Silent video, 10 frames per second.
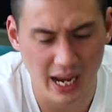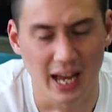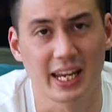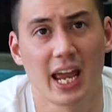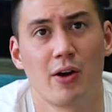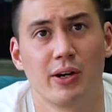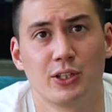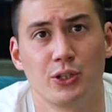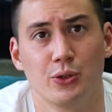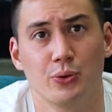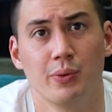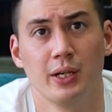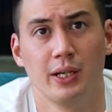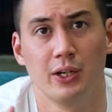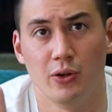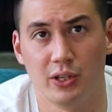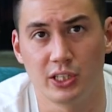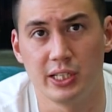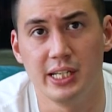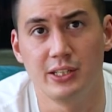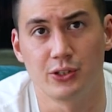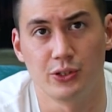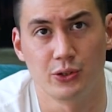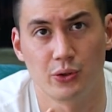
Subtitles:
and catering to, the sneezers